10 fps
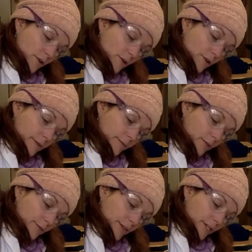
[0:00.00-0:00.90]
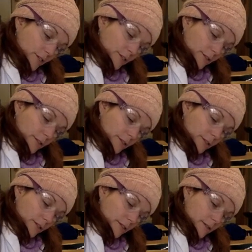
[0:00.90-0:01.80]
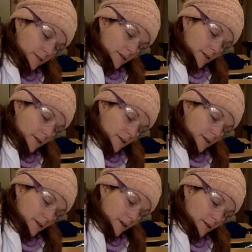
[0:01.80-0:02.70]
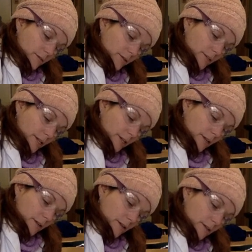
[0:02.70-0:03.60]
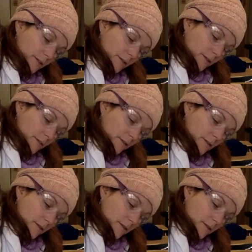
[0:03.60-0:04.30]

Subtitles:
your observations, is how stinky it is.